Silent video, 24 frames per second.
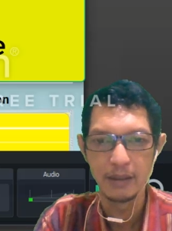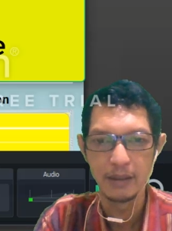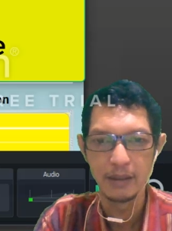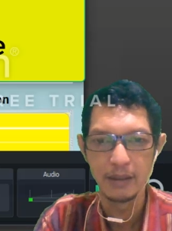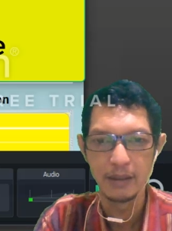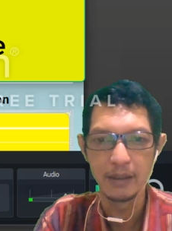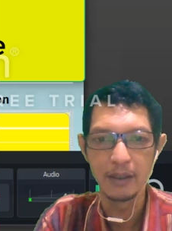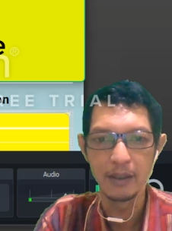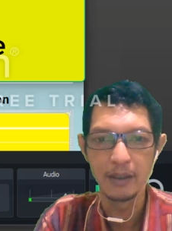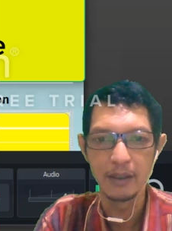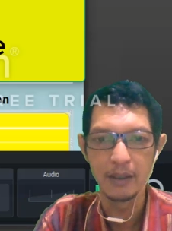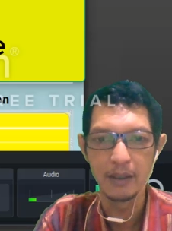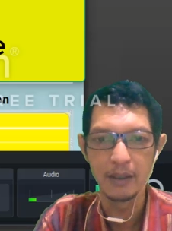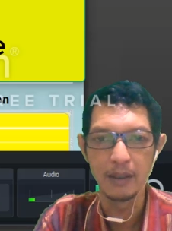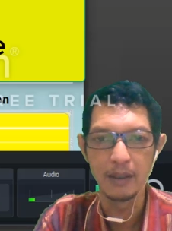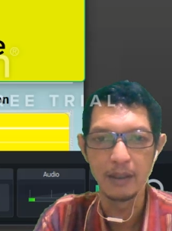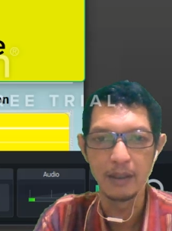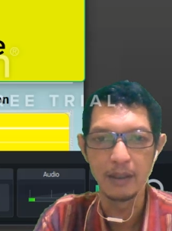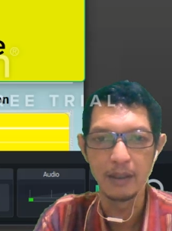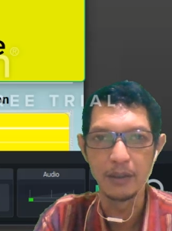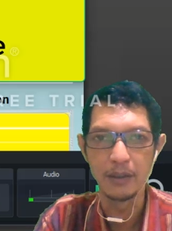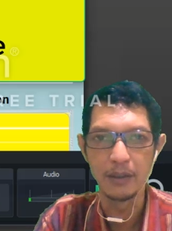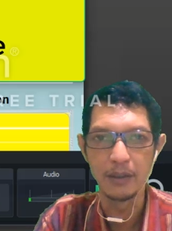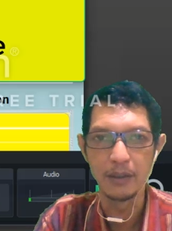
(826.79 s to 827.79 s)
You can
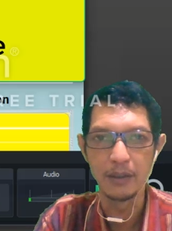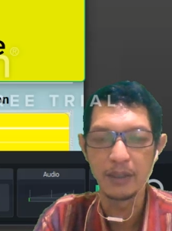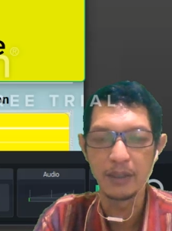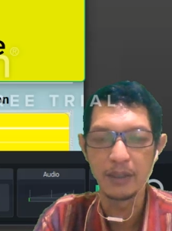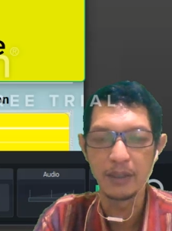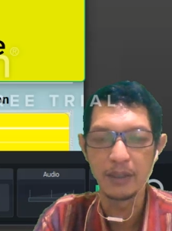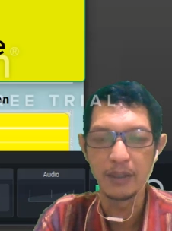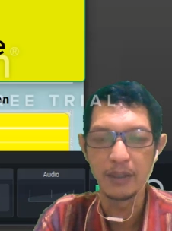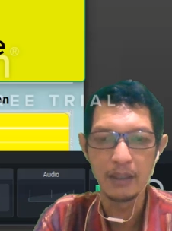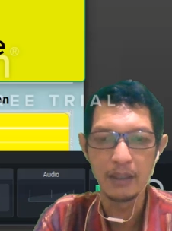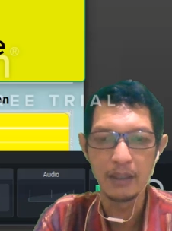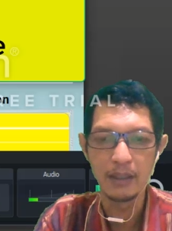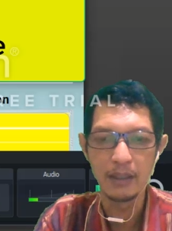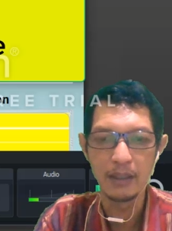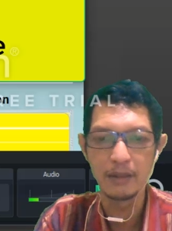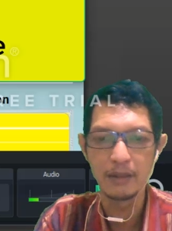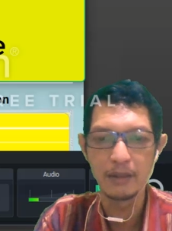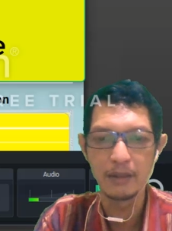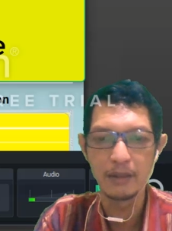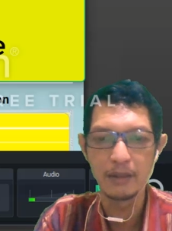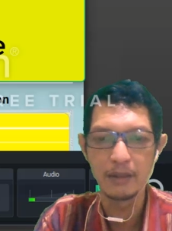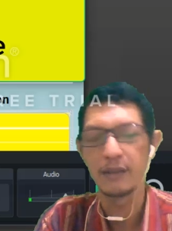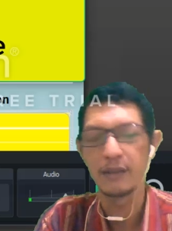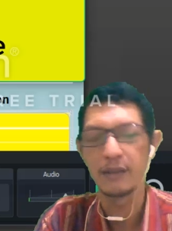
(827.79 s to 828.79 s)
use
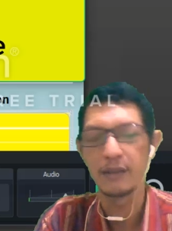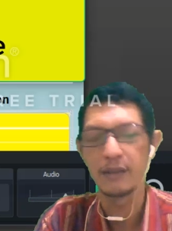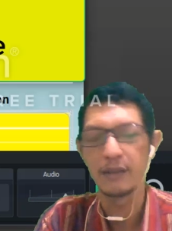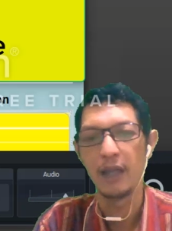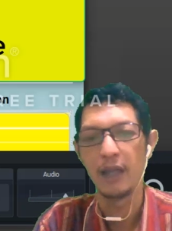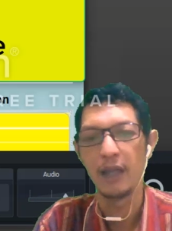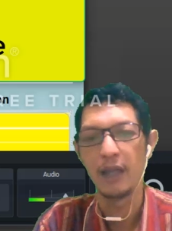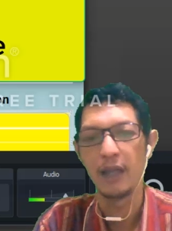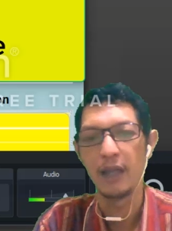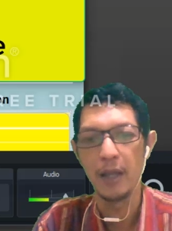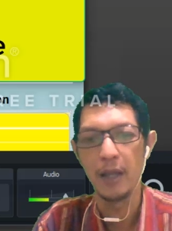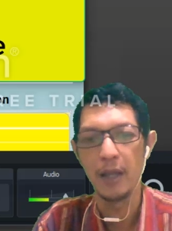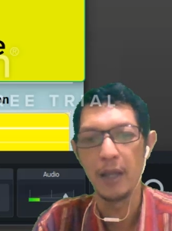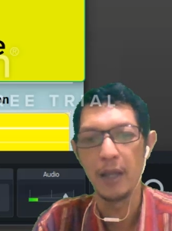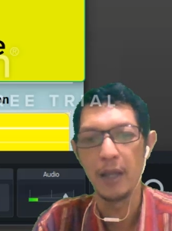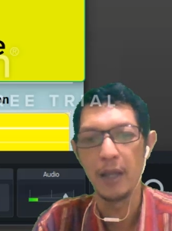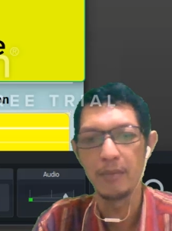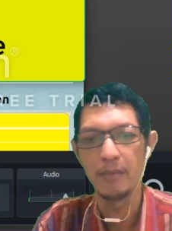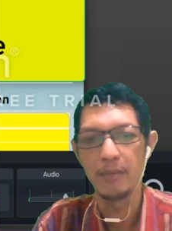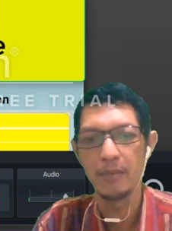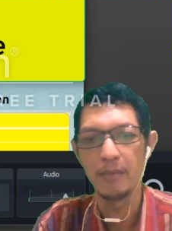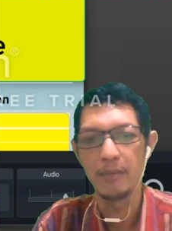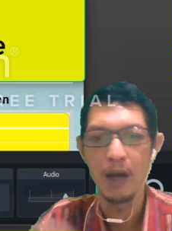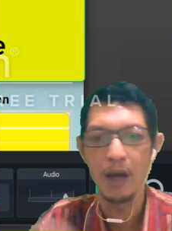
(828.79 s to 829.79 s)
is,
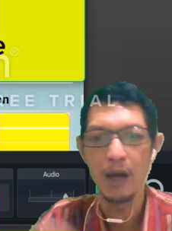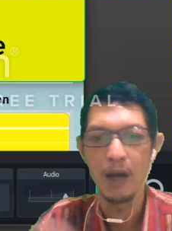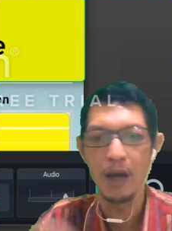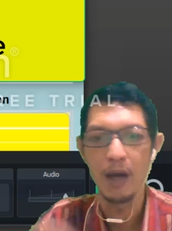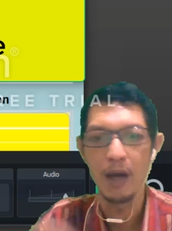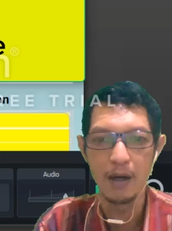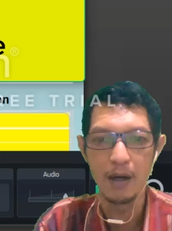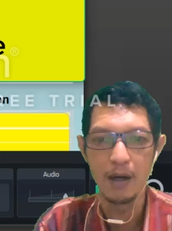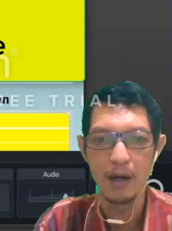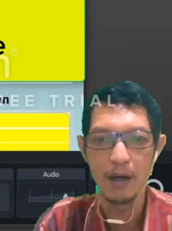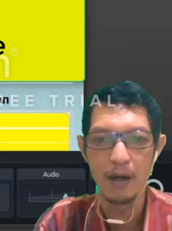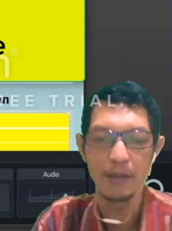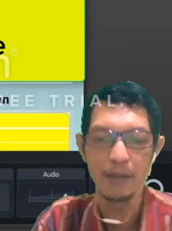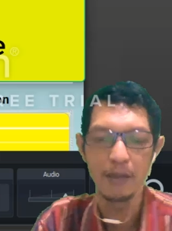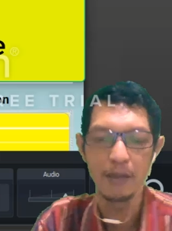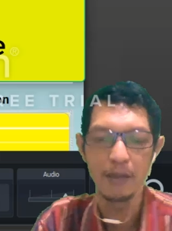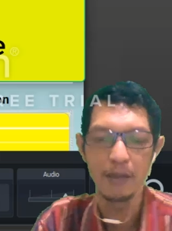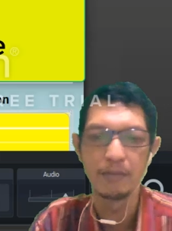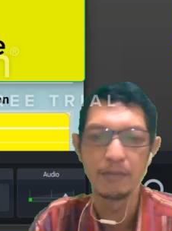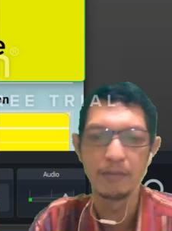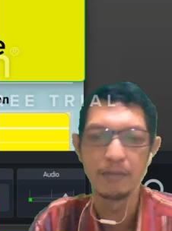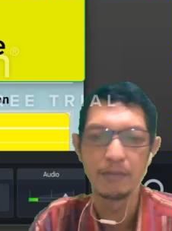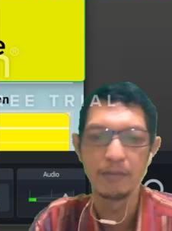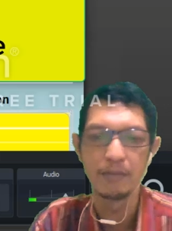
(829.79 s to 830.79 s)
am, are,
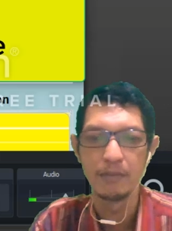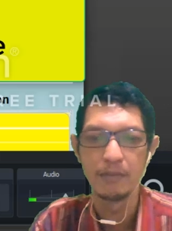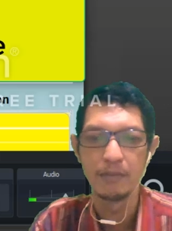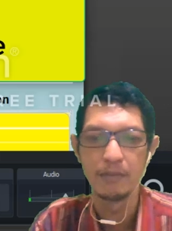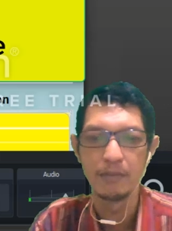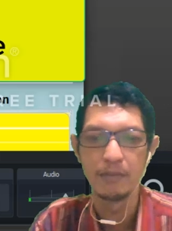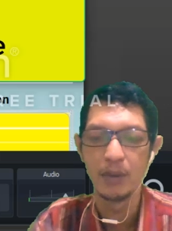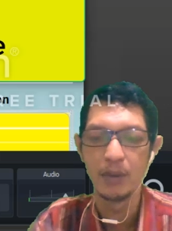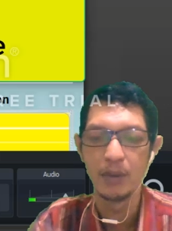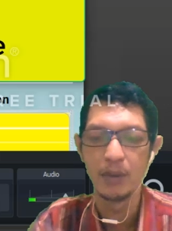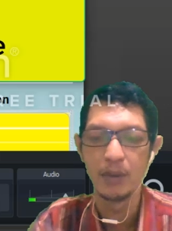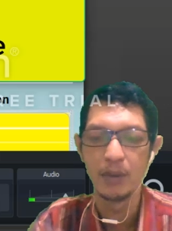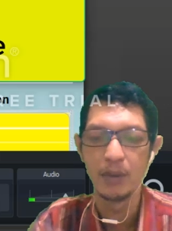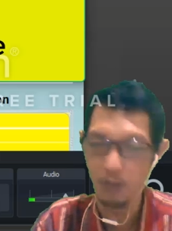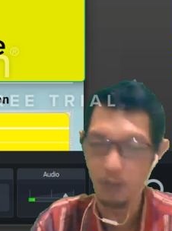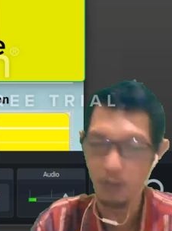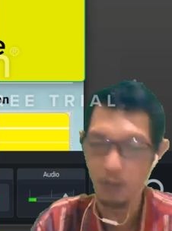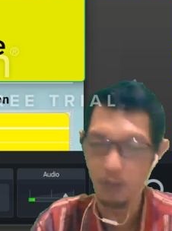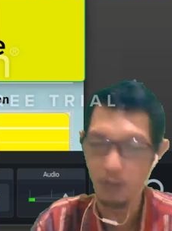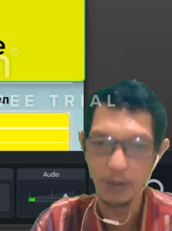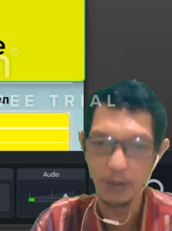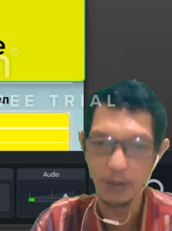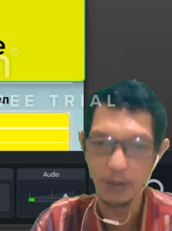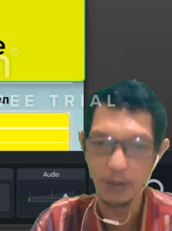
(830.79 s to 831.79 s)

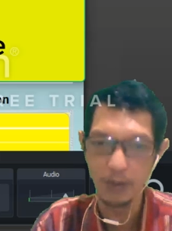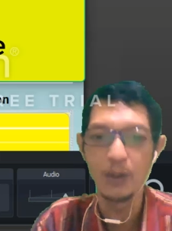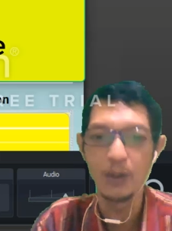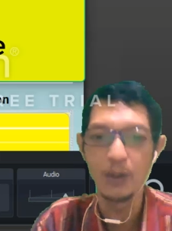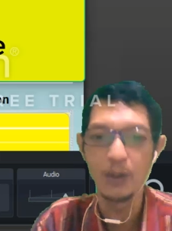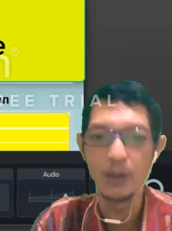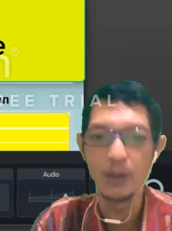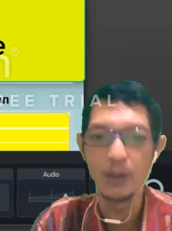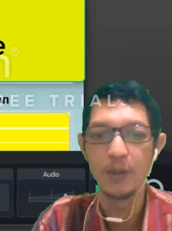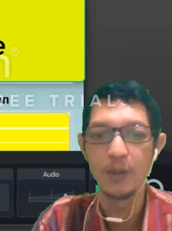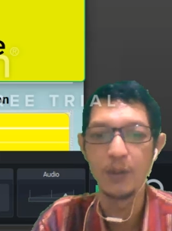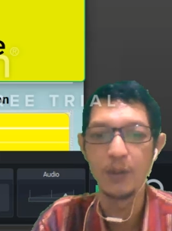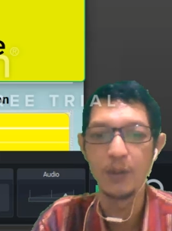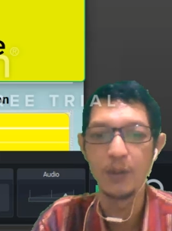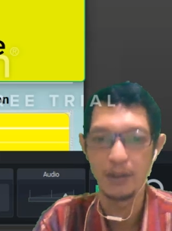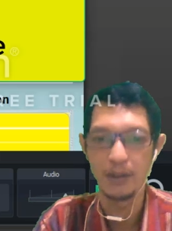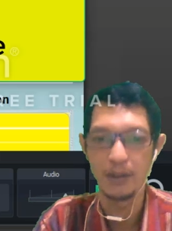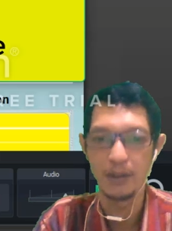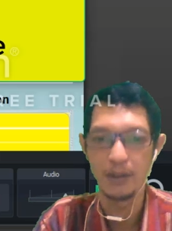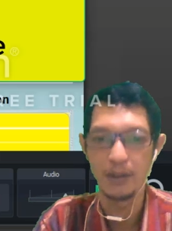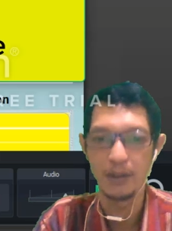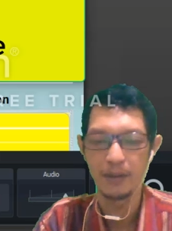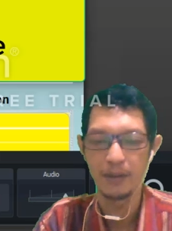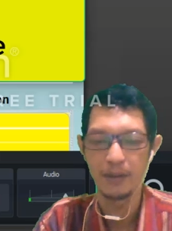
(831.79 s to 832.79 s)
was, or
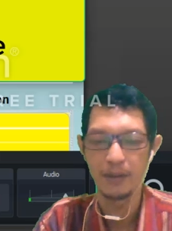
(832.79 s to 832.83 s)
were.